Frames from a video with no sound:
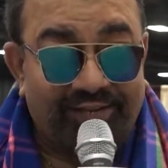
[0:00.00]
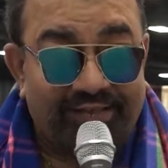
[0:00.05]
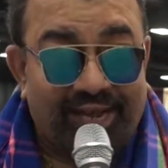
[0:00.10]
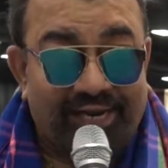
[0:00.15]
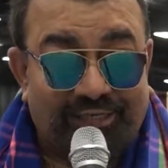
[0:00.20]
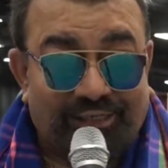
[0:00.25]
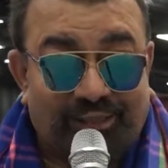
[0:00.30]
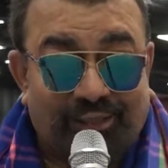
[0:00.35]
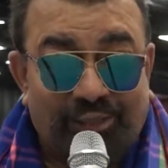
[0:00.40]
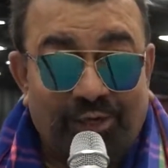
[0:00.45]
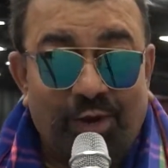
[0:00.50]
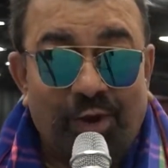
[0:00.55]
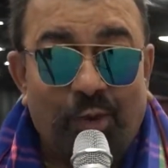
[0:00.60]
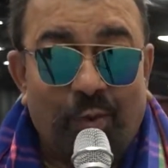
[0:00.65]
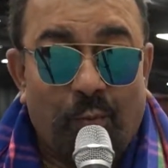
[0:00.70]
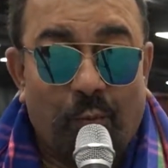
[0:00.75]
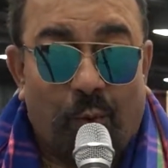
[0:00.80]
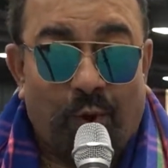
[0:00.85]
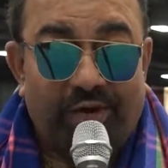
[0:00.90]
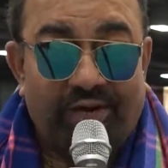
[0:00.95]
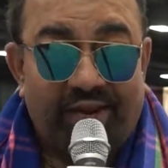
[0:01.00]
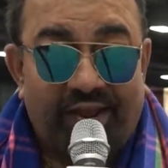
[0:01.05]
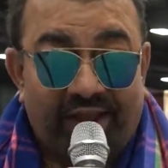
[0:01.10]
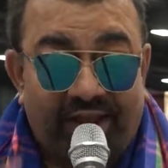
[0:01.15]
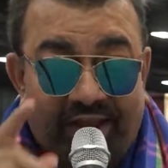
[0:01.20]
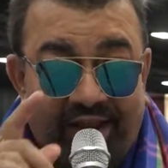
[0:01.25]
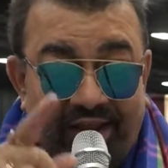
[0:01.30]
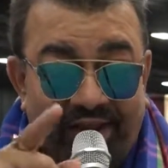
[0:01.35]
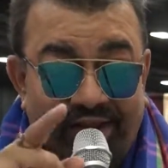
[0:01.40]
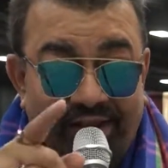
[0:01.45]
That's what
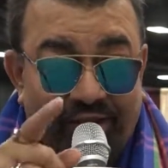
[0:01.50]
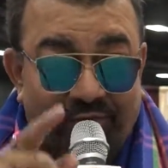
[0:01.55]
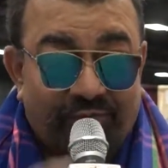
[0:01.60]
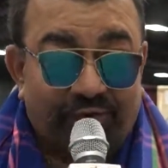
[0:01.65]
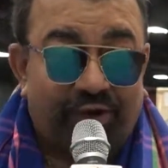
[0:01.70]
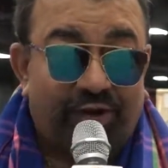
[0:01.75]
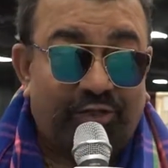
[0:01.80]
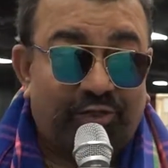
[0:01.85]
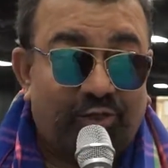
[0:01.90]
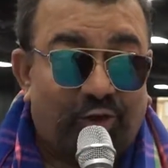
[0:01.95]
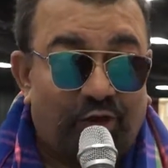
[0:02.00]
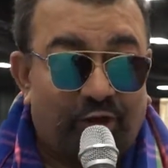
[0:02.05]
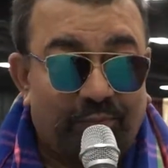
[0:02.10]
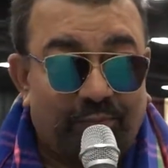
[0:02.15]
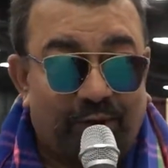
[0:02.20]
India Fair is all